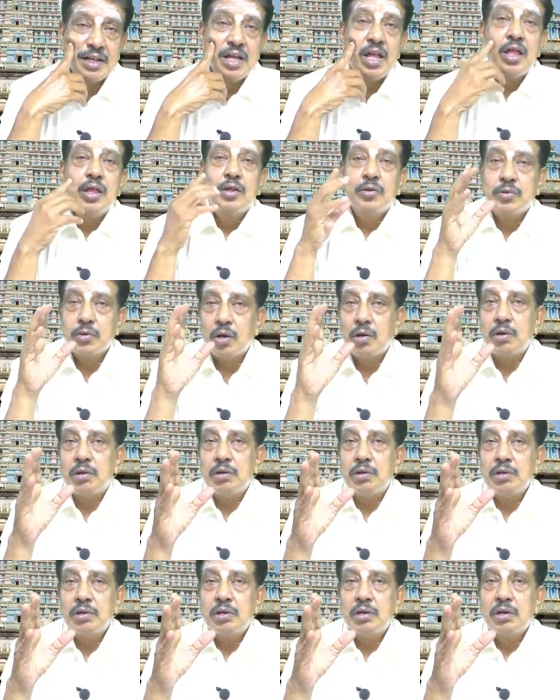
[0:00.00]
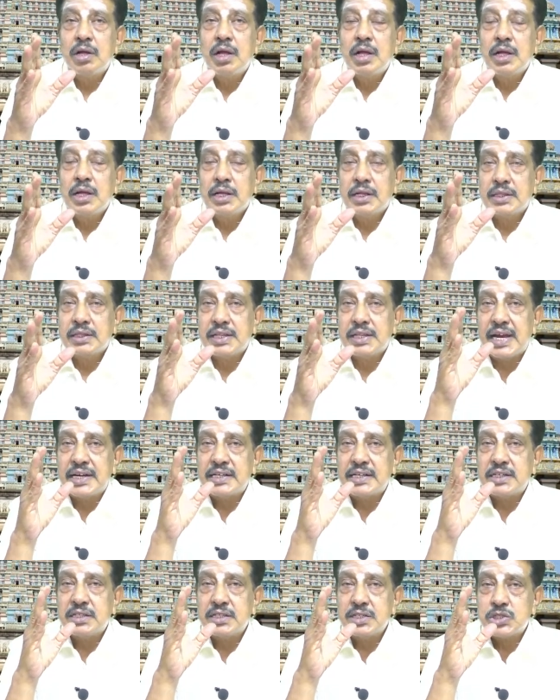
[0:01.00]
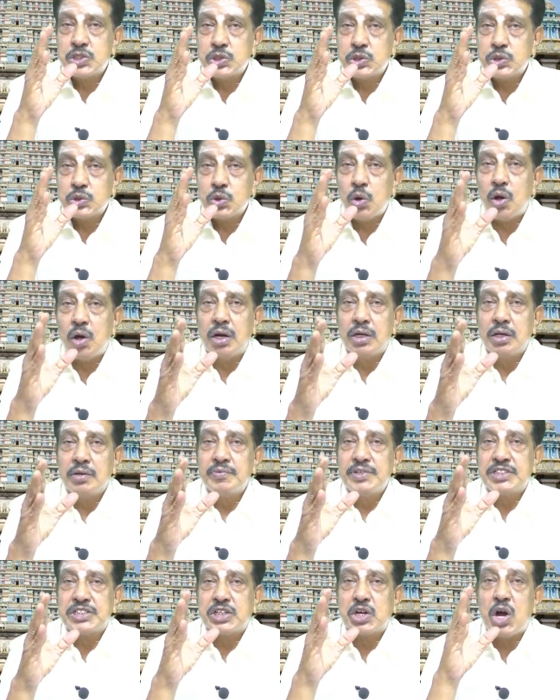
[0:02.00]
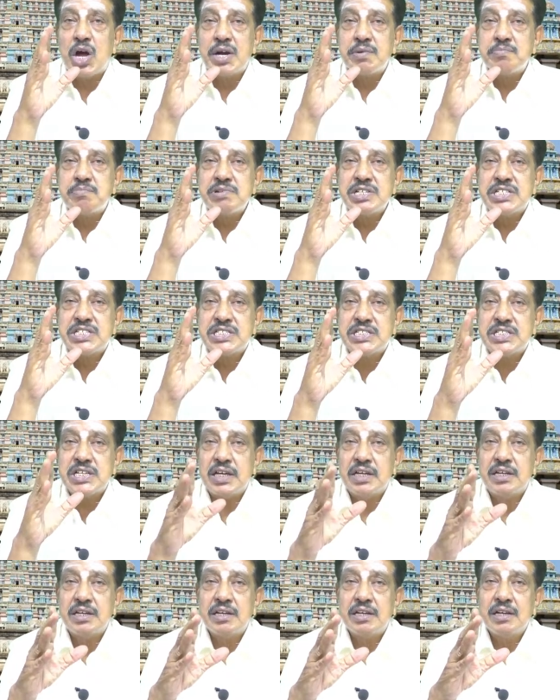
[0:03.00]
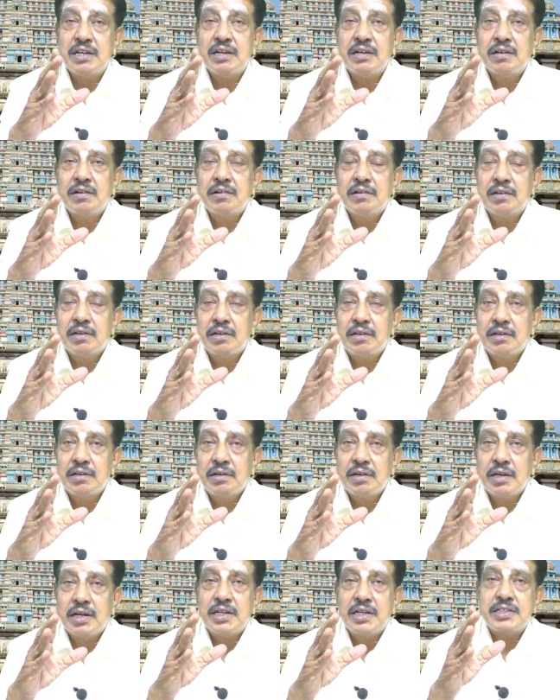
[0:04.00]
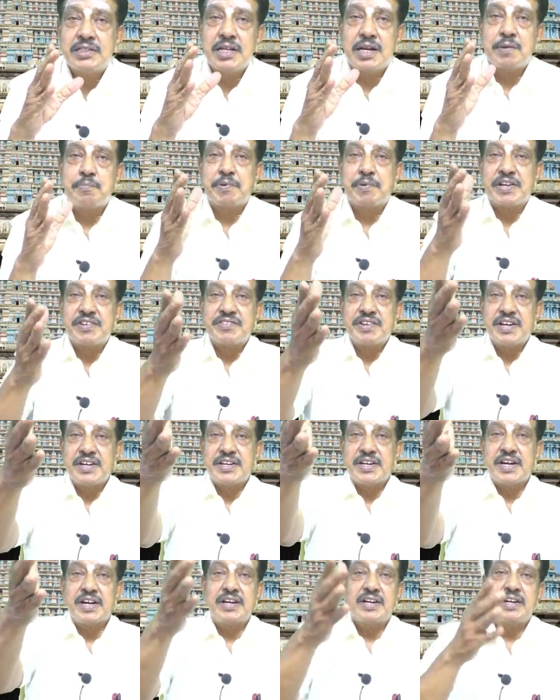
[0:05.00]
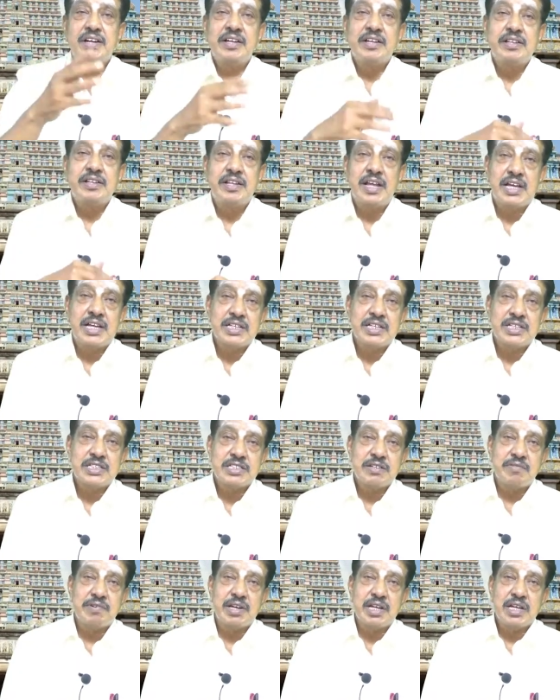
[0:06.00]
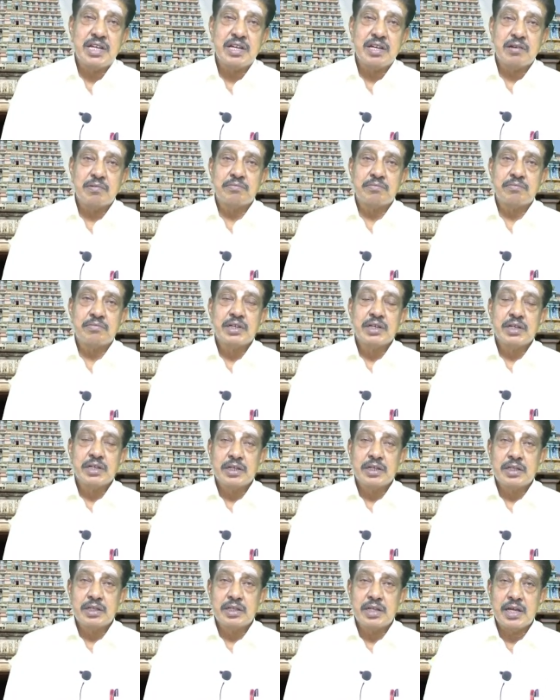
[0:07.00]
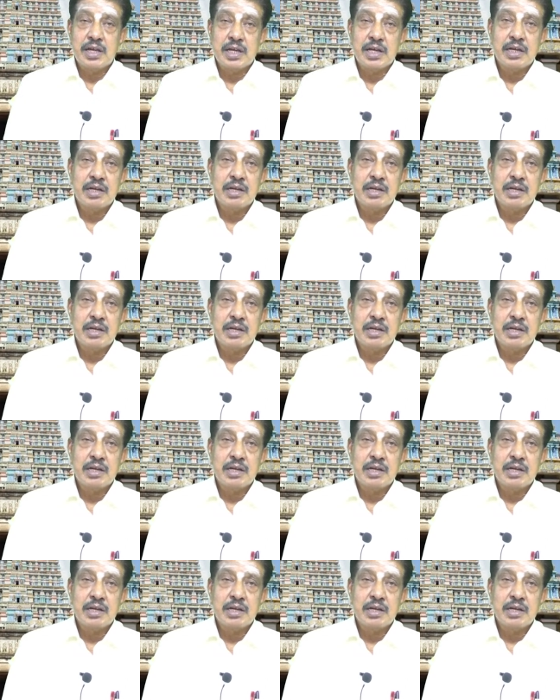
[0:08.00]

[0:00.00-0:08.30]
So, that soul which can't be seen is represented in the Sivalingam, in the